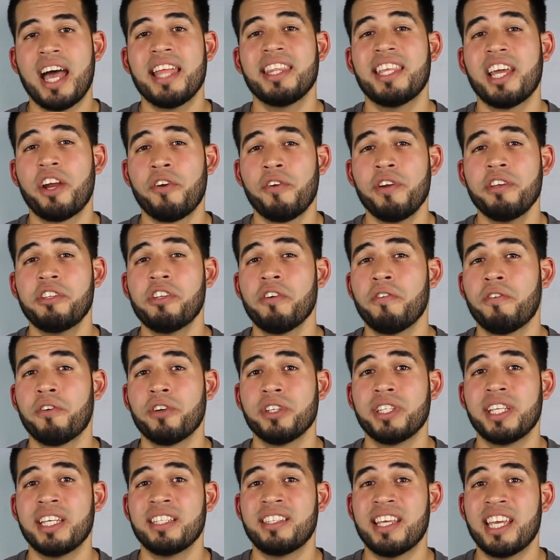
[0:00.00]
And the reason for
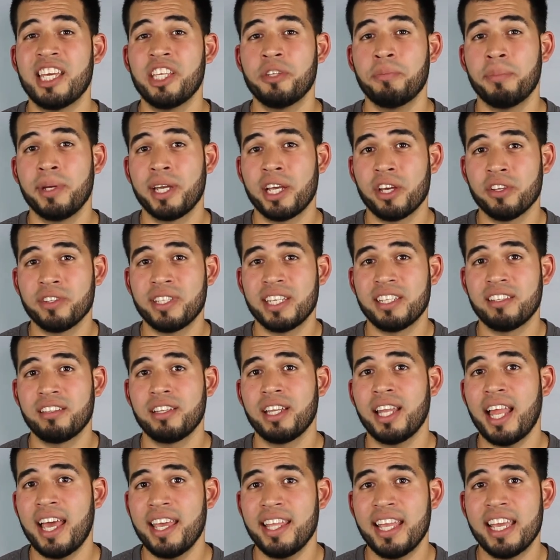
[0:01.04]
this is because the
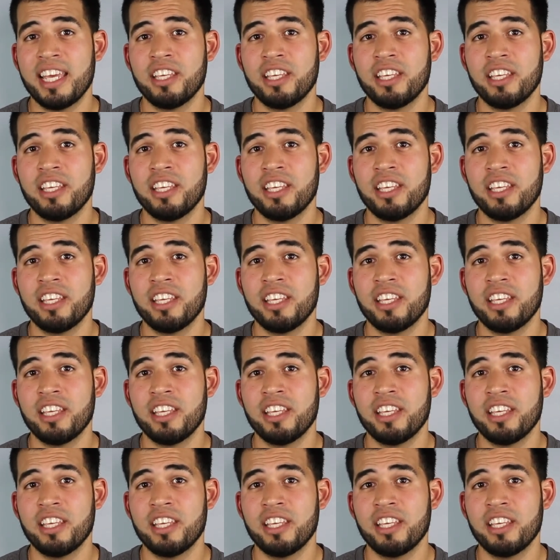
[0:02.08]
slide